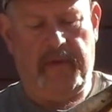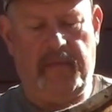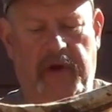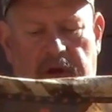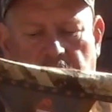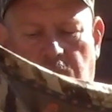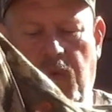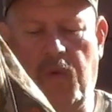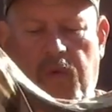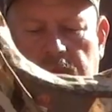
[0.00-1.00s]
merino
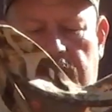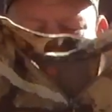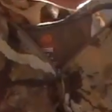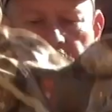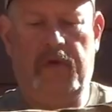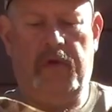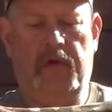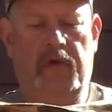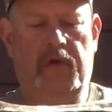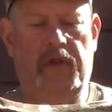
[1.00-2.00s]
wool
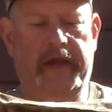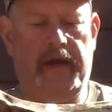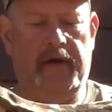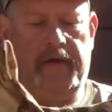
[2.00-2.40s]
layer.